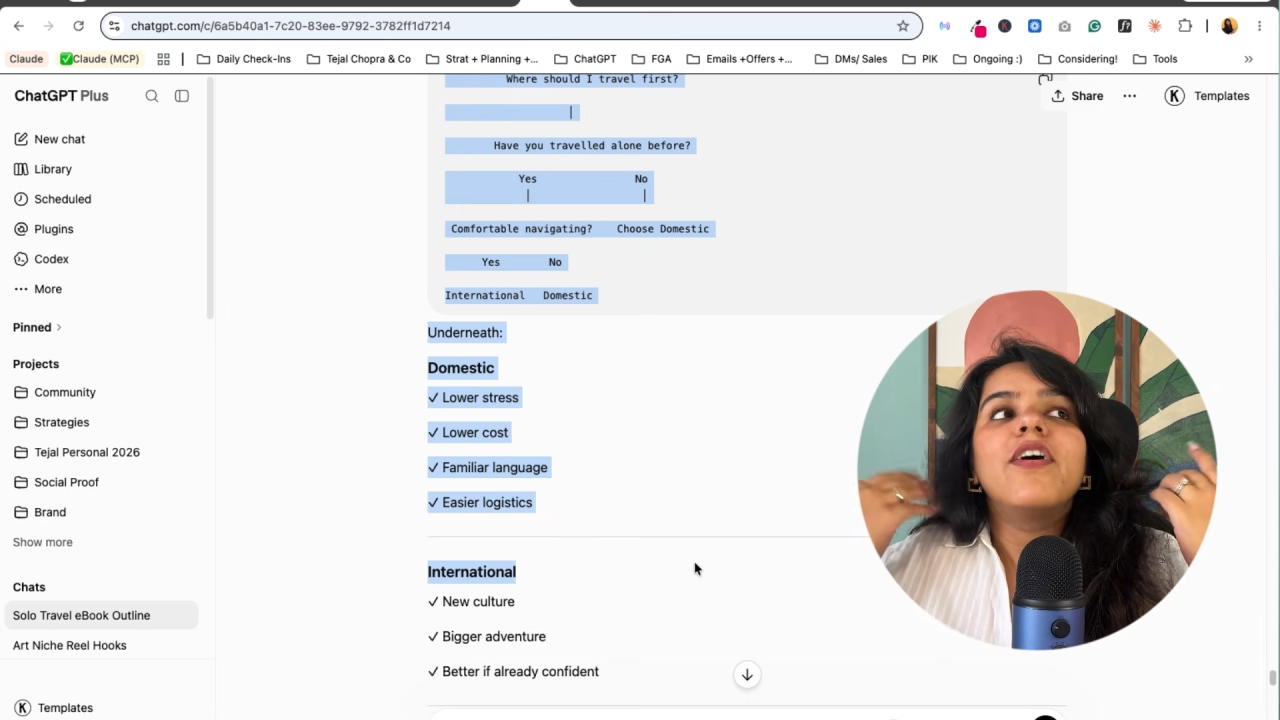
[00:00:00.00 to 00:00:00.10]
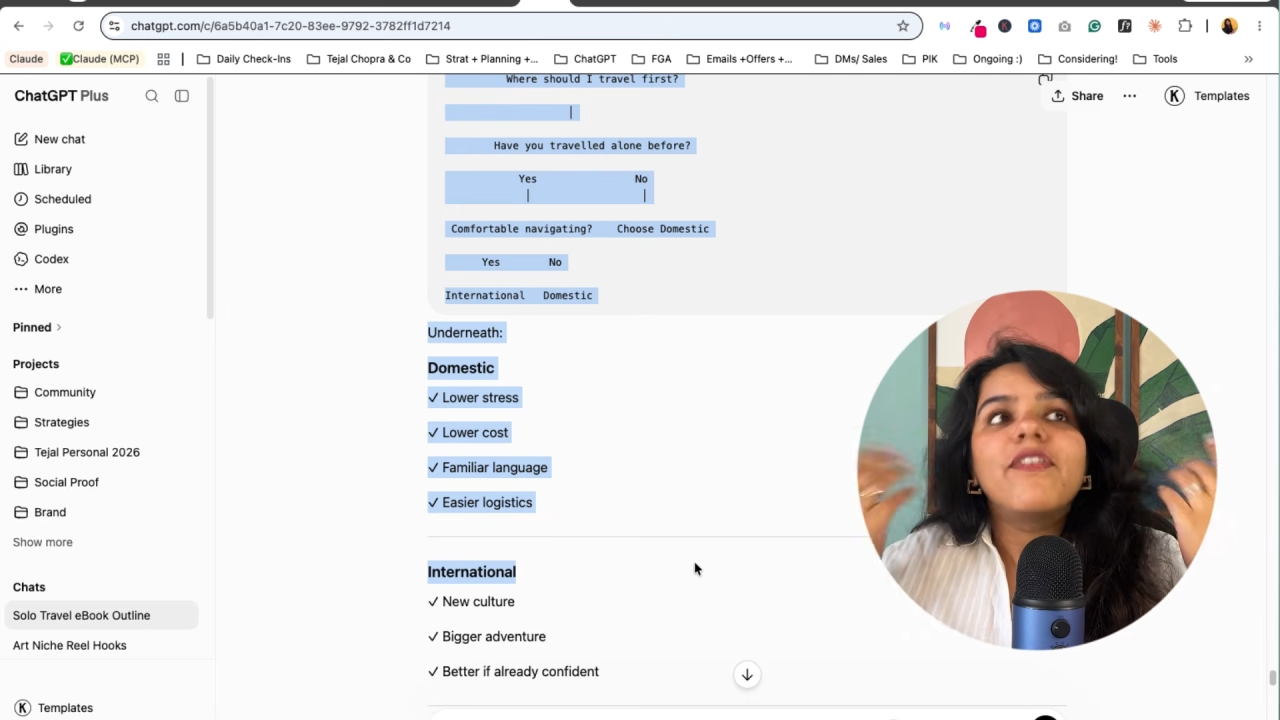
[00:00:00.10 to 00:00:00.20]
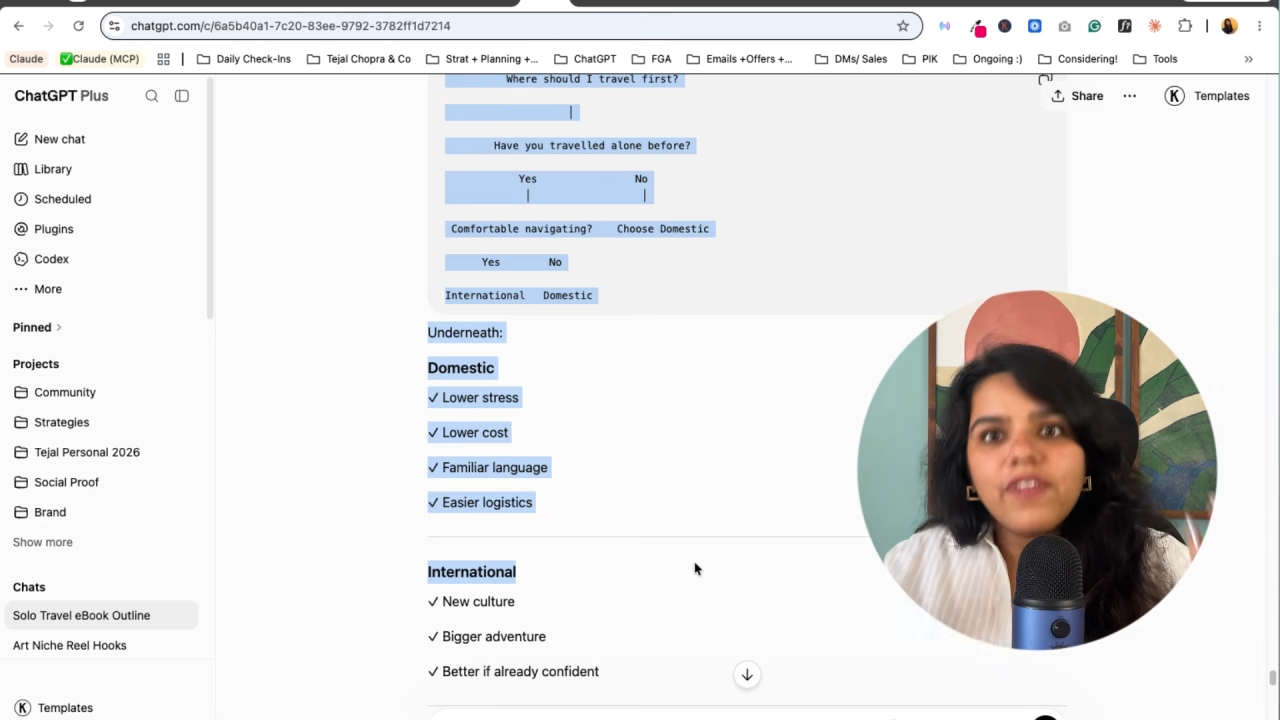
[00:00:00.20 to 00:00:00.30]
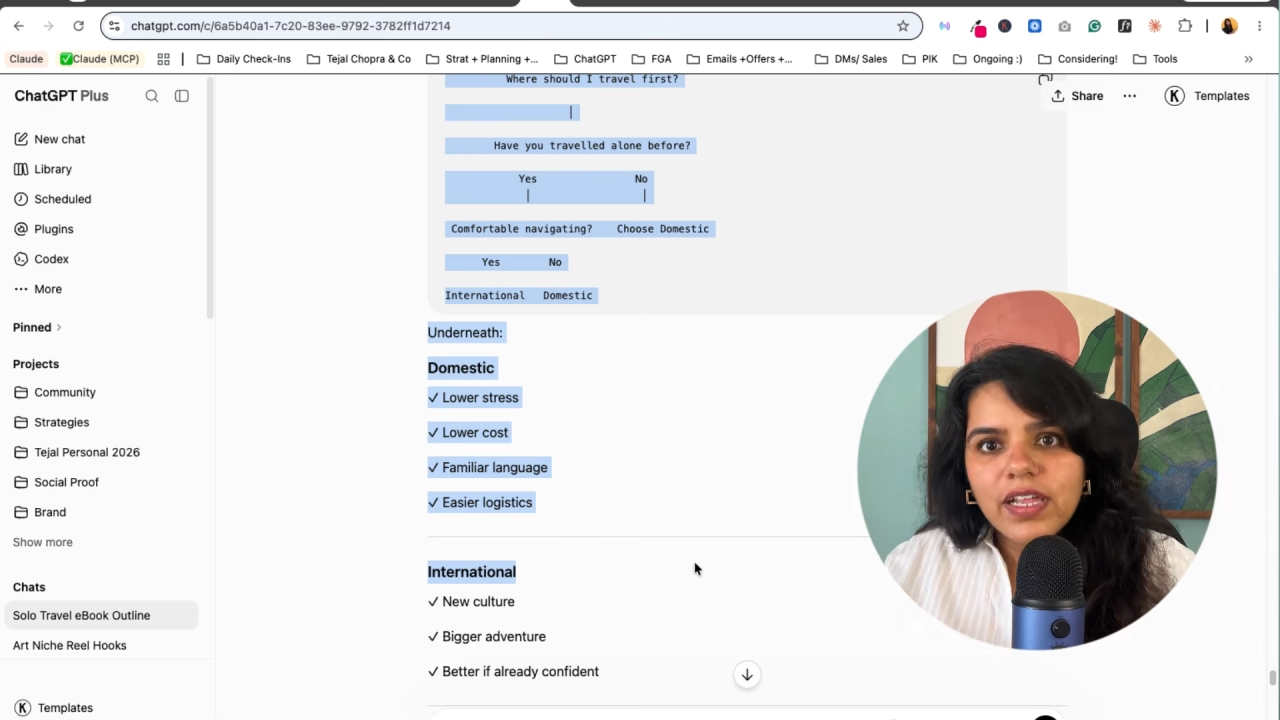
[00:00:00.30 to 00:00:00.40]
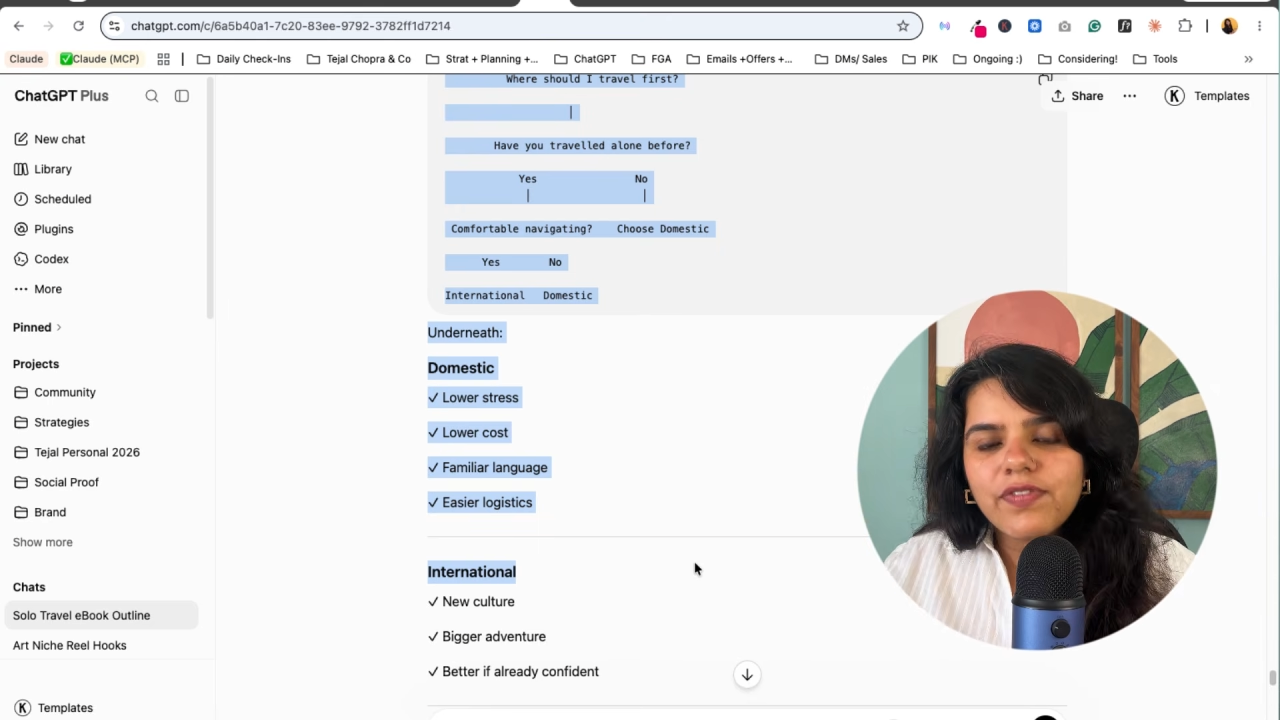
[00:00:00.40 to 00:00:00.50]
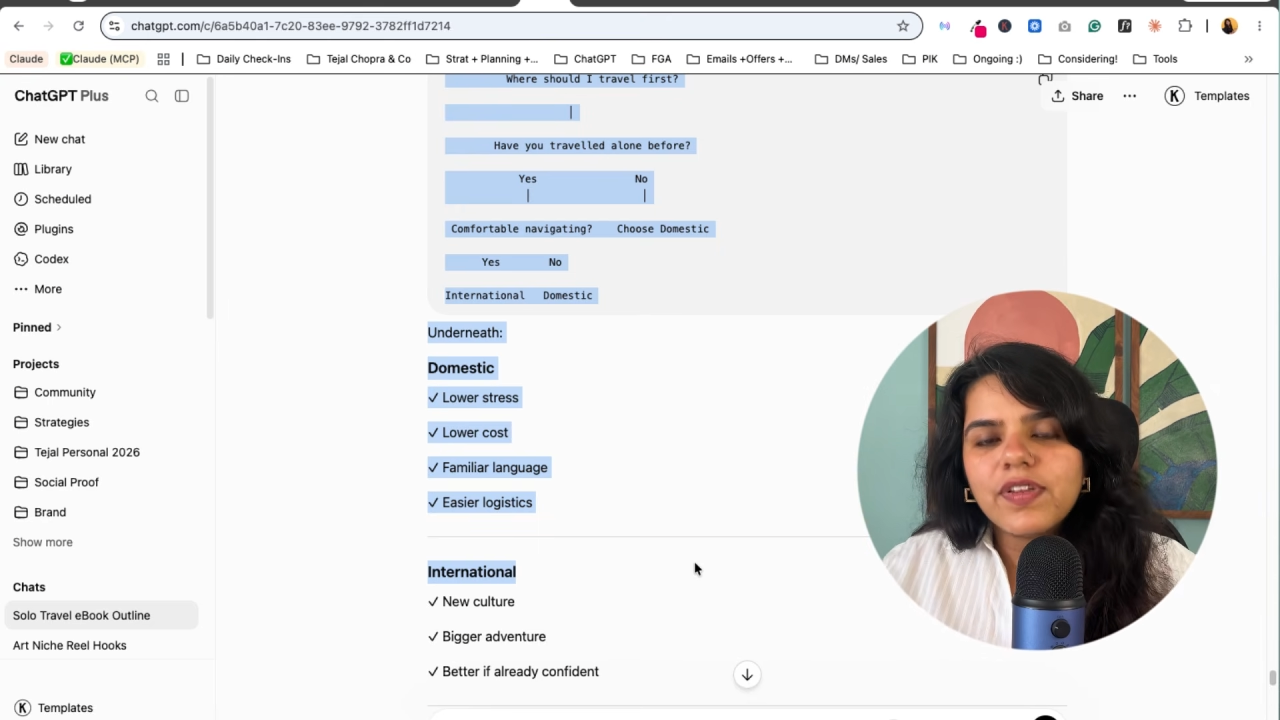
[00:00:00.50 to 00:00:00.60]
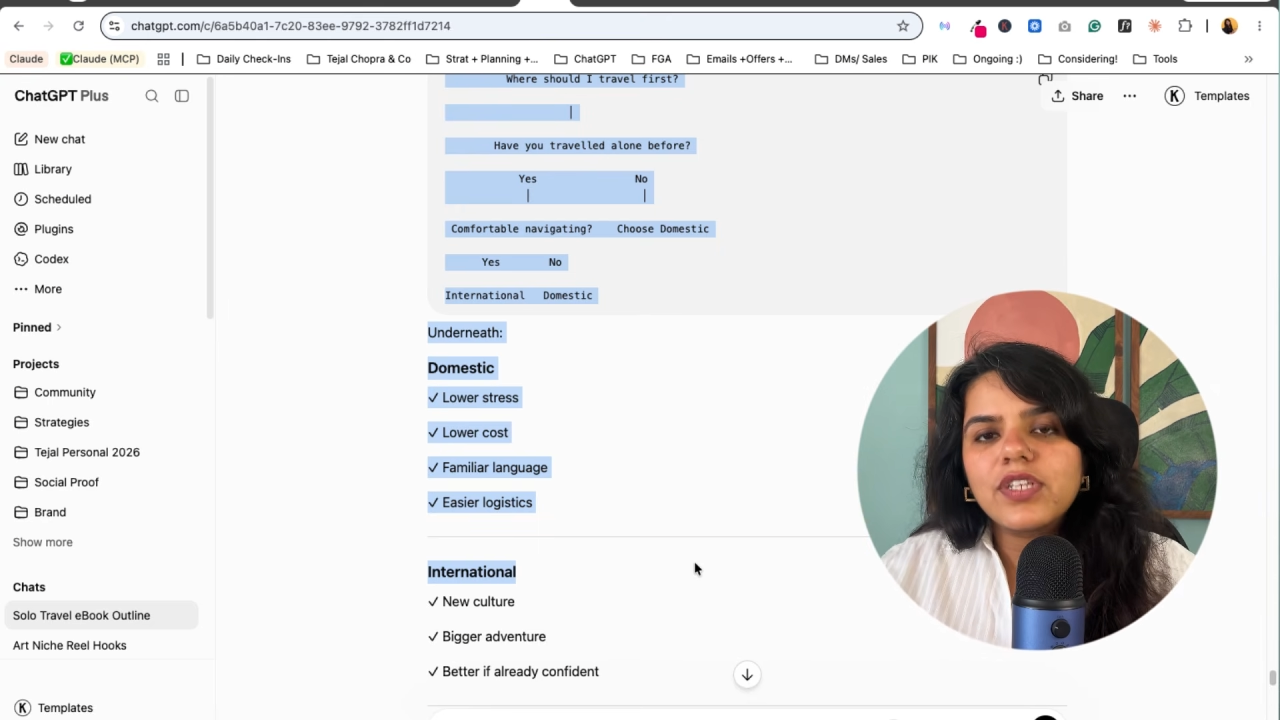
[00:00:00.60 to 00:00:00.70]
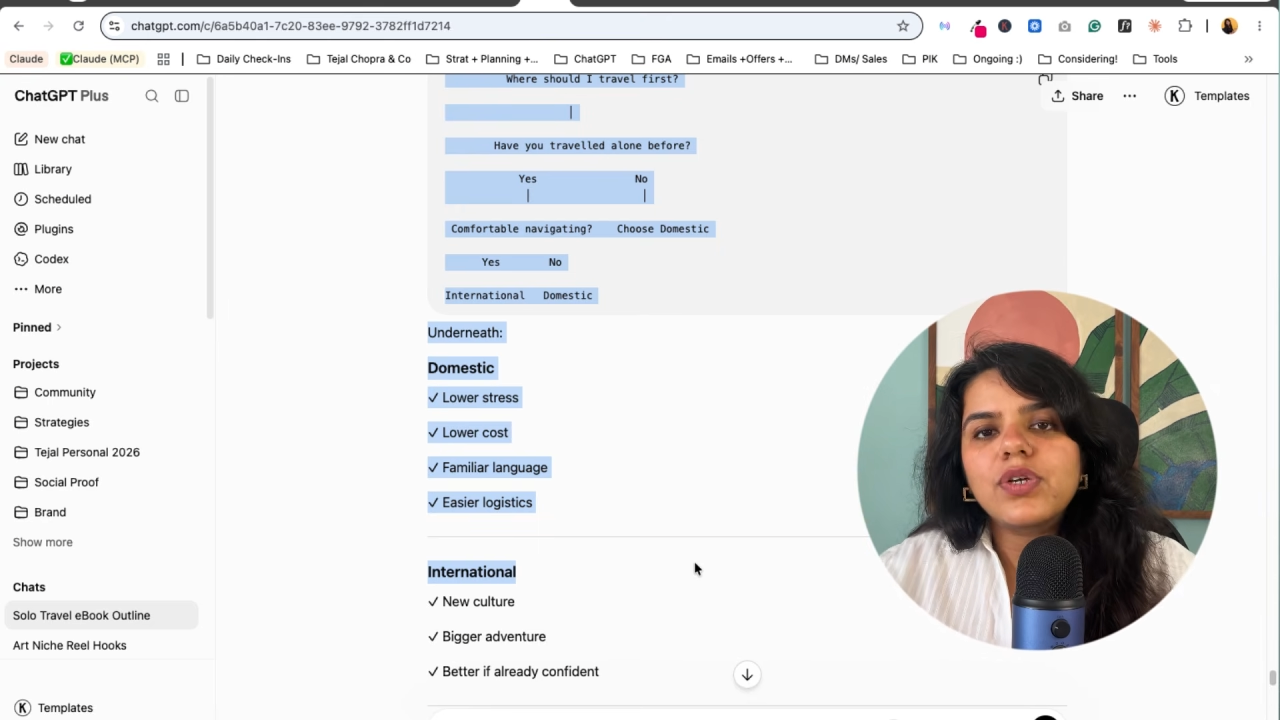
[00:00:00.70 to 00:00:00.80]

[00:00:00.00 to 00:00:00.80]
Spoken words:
feel free to